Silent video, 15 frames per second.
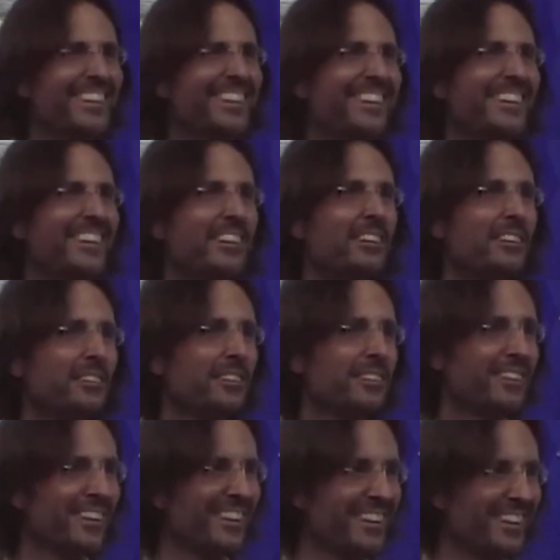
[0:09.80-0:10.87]
You mean
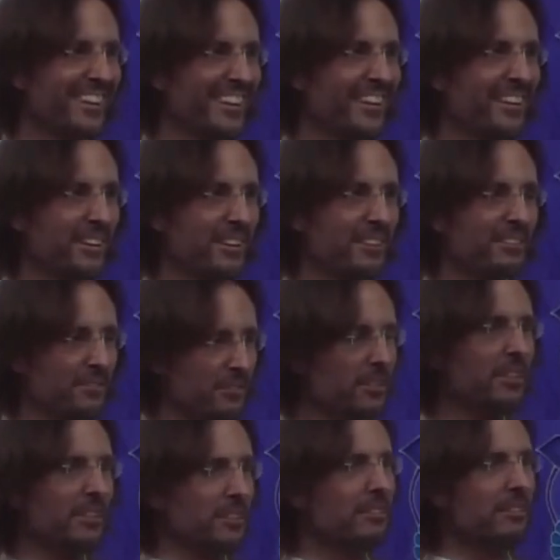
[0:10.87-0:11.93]
obedient?
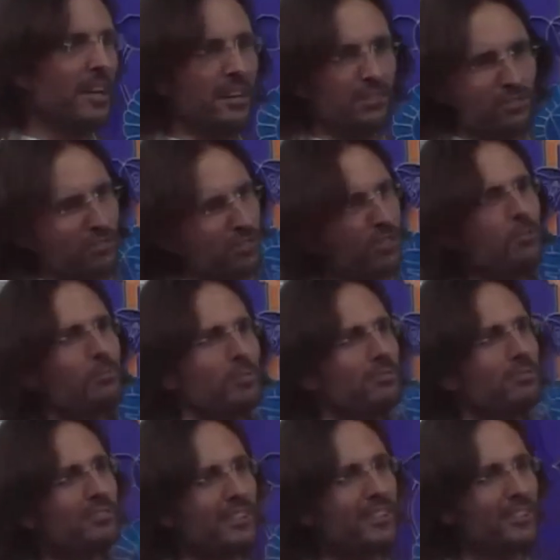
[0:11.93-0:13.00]
Yeah, and
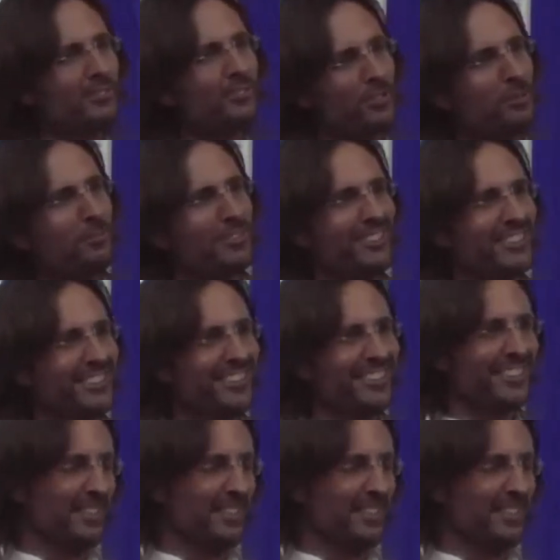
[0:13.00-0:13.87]
stupid. It is stupid.